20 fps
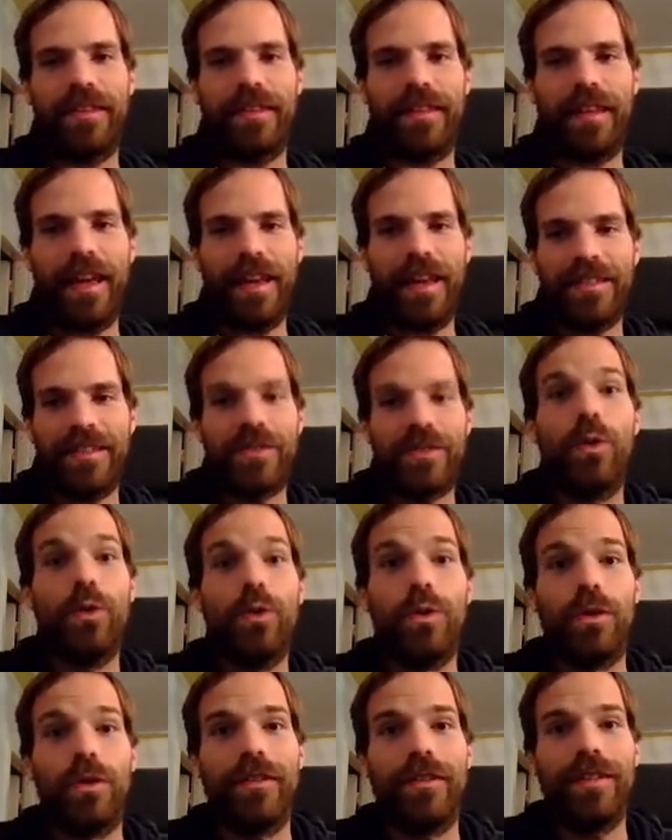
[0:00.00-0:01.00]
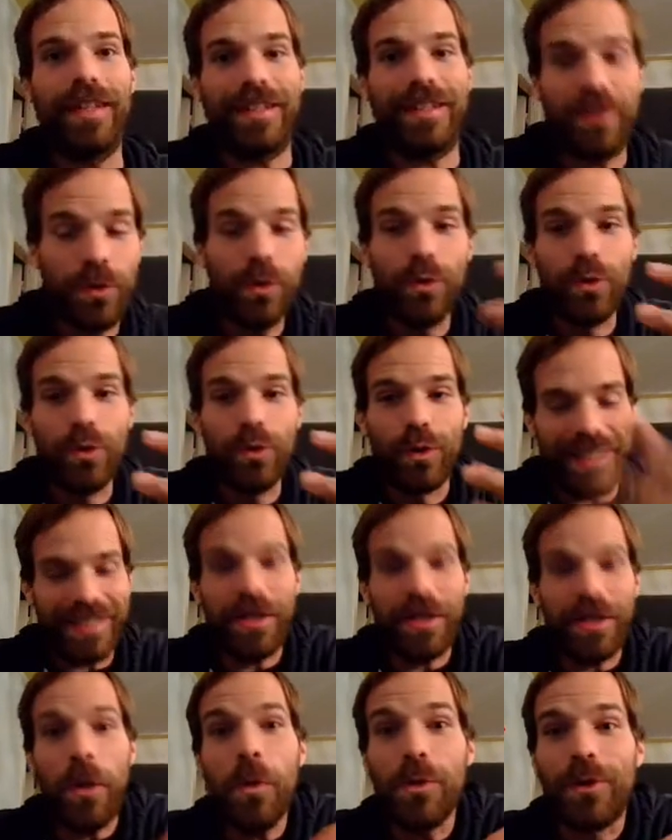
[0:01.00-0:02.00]
And it's cool. It's cool. It's
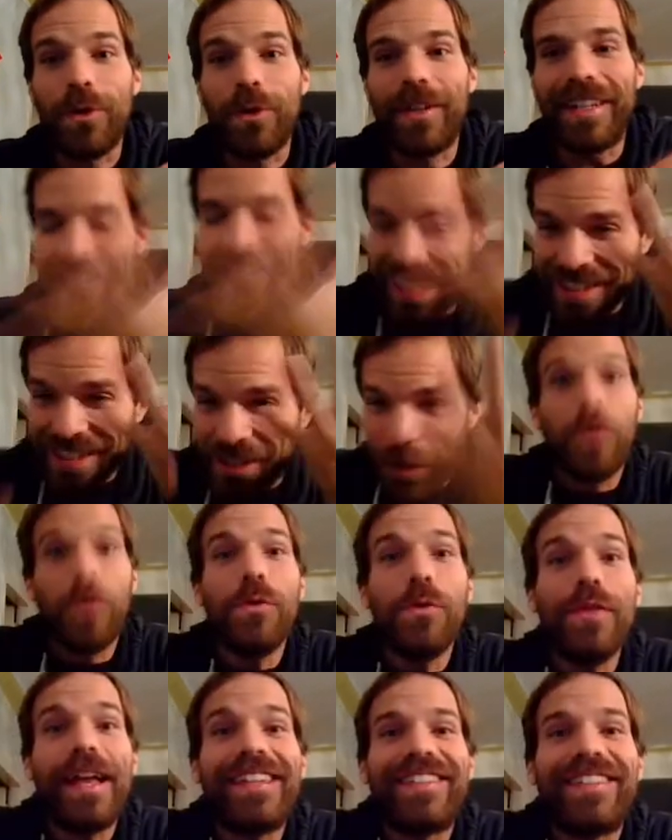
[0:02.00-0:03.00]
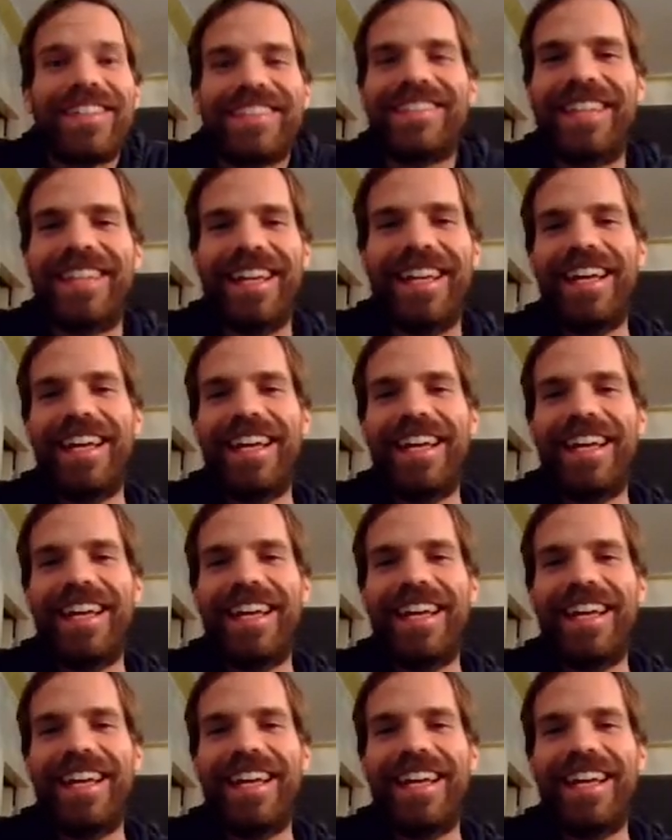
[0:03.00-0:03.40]
cool. It has a cool address.